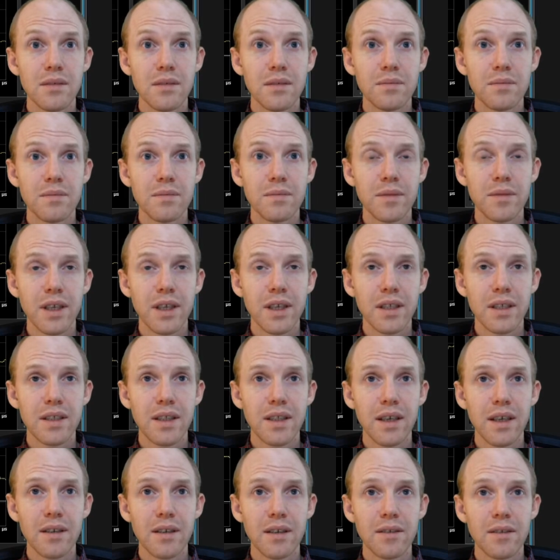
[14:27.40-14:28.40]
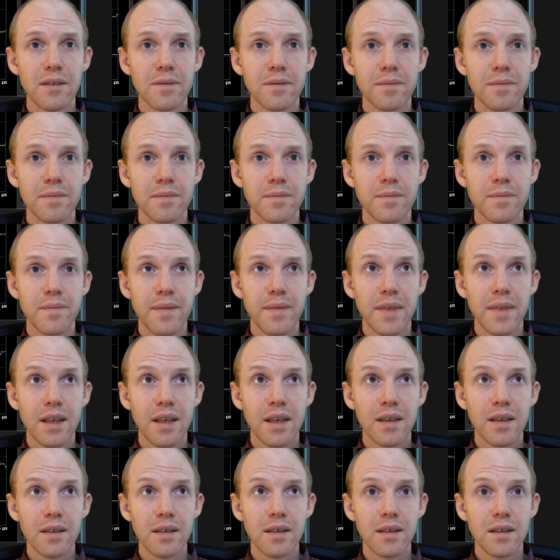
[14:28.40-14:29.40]
back down.
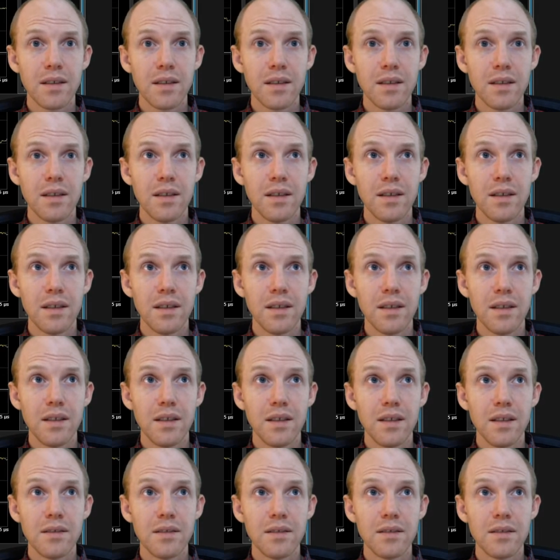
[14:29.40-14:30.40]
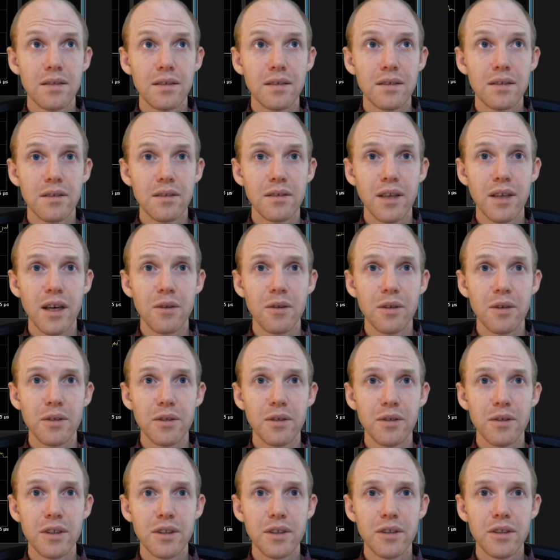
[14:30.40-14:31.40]
Uh, so now we're
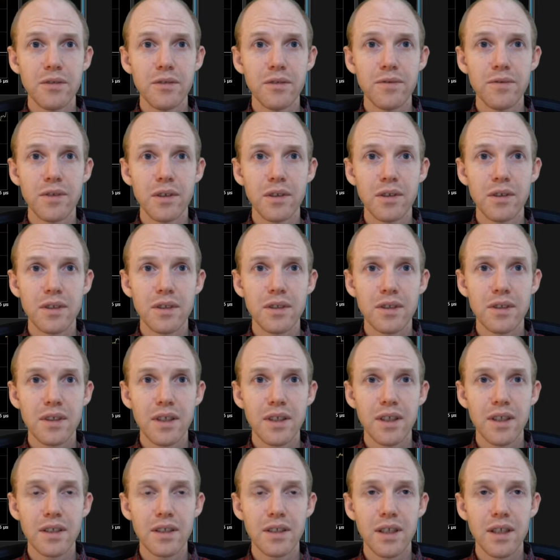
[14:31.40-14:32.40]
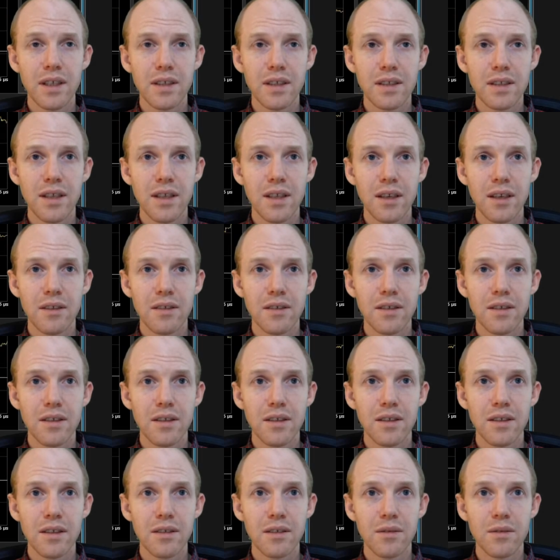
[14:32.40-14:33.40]
doing two volts, and check this out.
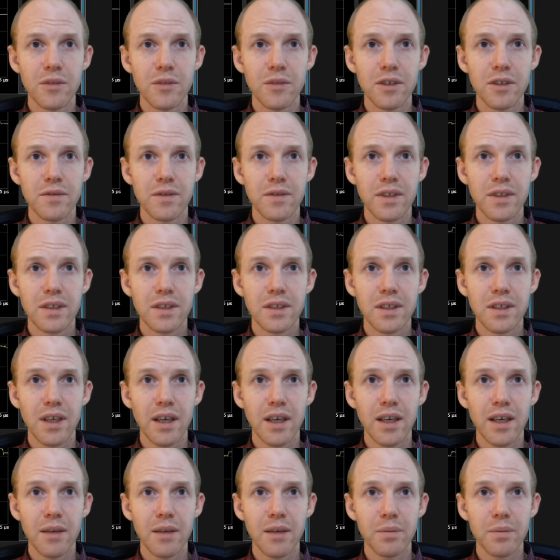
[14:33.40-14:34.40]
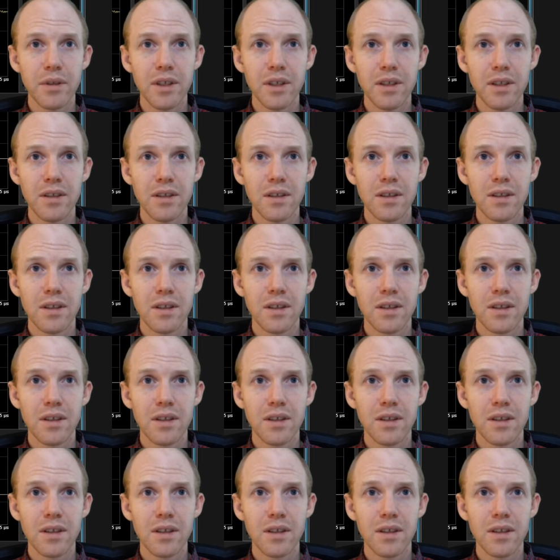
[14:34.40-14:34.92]
I'll move this guy up here,